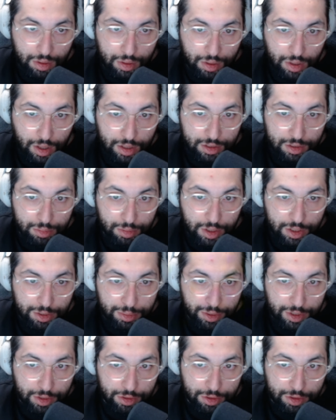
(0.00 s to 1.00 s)
That's a much
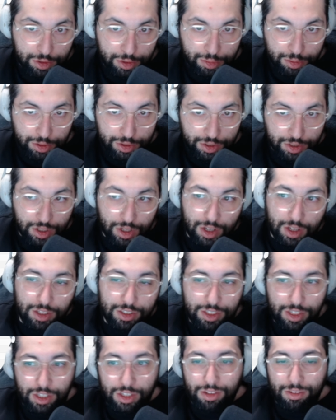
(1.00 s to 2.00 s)
better distribution.
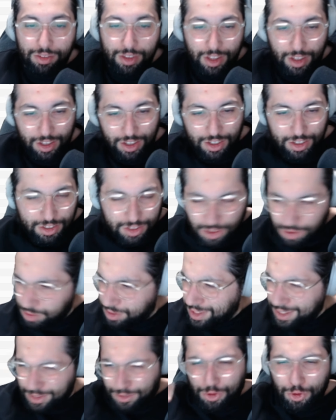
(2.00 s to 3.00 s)
See, you still
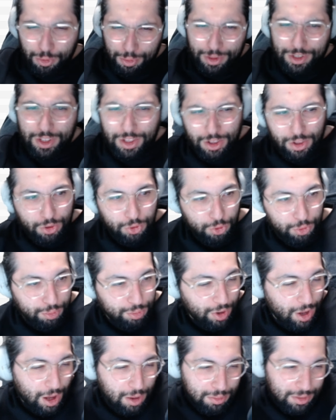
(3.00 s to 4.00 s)
need human in the loop.
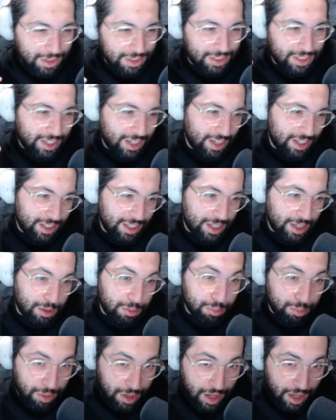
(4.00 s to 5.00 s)
I'm not scared yet,
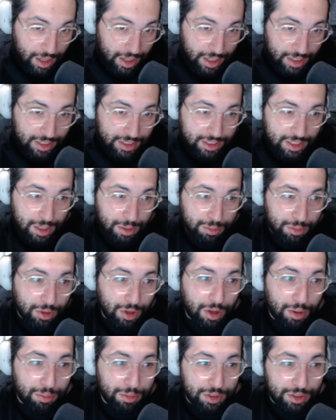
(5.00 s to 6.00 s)
but at the same
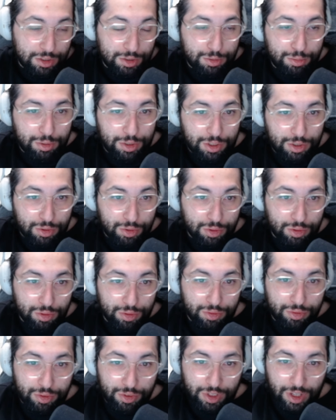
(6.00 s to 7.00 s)
time, this is pretty cool
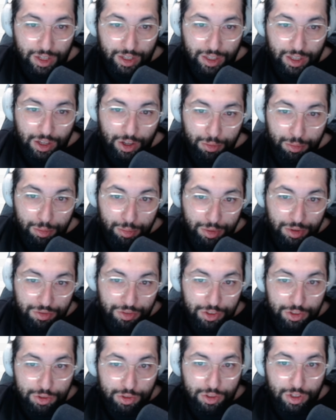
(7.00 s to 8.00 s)
for like helping me
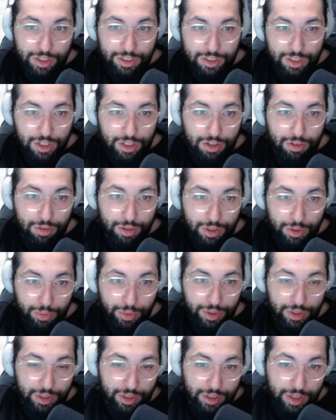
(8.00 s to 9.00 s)
visualize data really
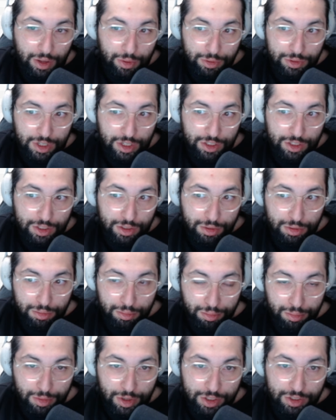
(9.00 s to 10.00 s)
quickly. That was actually
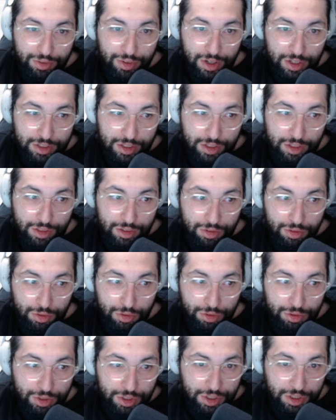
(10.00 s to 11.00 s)
much faster than
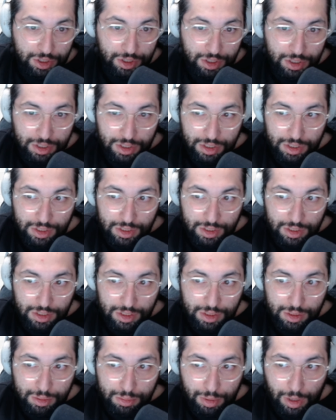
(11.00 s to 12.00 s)
using
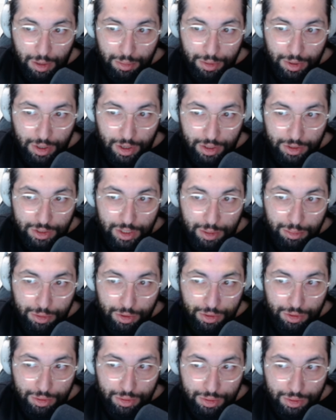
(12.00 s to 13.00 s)
Power BI or Tableau.